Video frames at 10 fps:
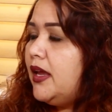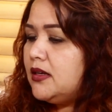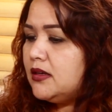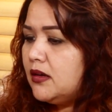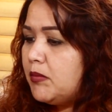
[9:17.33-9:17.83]
and
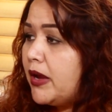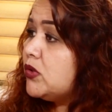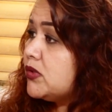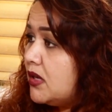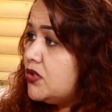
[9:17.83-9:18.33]

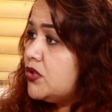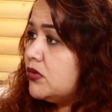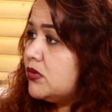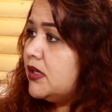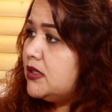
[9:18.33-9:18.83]
Michael
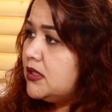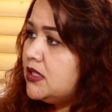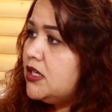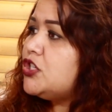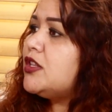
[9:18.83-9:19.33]
Santos and to
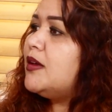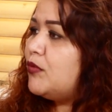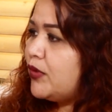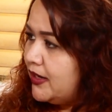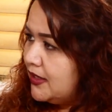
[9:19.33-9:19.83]
yes. teach them, yeah. right?